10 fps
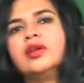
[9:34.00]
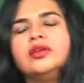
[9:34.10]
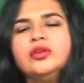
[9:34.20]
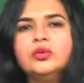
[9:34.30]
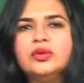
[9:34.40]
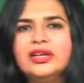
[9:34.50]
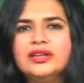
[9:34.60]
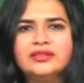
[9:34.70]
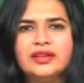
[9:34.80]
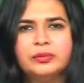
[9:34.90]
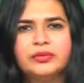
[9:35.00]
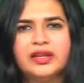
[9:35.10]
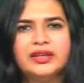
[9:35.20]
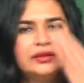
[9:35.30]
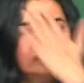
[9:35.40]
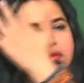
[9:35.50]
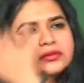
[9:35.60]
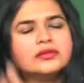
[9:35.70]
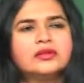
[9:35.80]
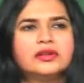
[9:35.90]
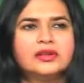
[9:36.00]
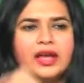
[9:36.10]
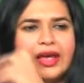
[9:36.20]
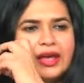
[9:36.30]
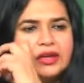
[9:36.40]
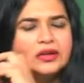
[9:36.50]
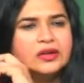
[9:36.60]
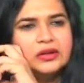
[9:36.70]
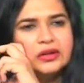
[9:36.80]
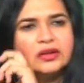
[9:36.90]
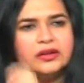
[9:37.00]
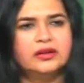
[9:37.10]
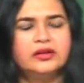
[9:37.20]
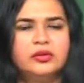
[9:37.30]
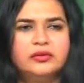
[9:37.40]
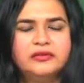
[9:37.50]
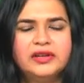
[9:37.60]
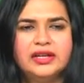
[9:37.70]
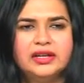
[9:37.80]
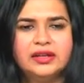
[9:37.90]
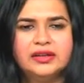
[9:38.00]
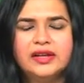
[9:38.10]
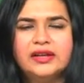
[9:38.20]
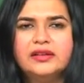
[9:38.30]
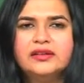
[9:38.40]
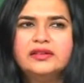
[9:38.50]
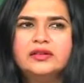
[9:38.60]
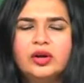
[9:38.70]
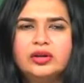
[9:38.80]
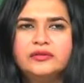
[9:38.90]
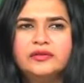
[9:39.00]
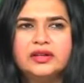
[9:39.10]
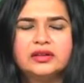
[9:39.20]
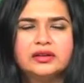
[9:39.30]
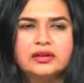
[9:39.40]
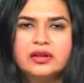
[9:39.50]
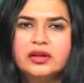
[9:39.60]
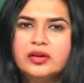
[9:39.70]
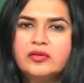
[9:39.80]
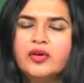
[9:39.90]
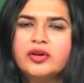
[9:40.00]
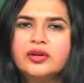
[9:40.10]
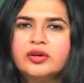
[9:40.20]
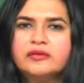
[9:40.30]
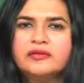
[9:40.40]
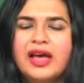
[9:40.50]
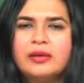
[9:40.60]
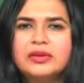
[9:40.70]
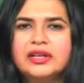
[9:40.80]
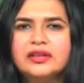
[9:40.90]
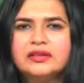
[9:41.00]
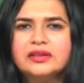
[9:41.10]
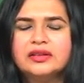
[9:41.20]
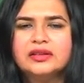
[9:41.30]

You read something and you feel that this is not fit for your family's